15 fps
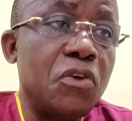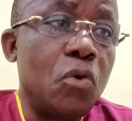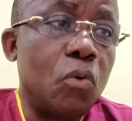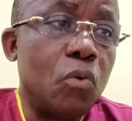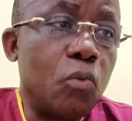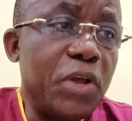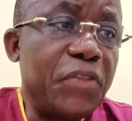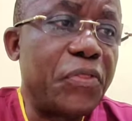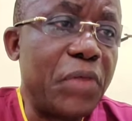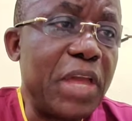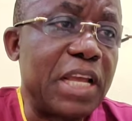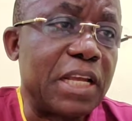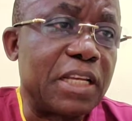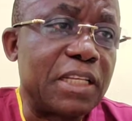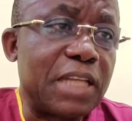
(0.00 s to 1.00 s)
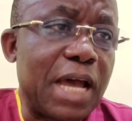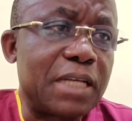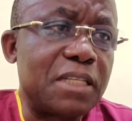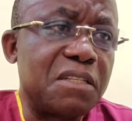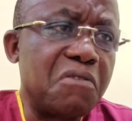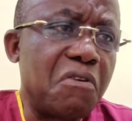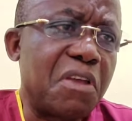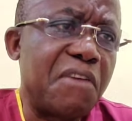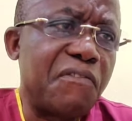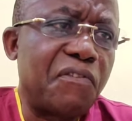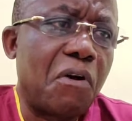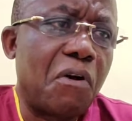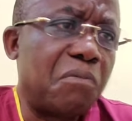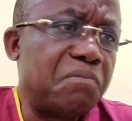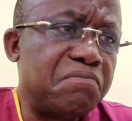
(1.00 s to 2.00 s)
We think that, okay,
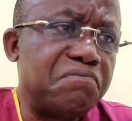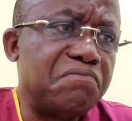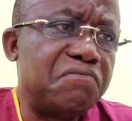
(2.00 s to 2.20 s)
for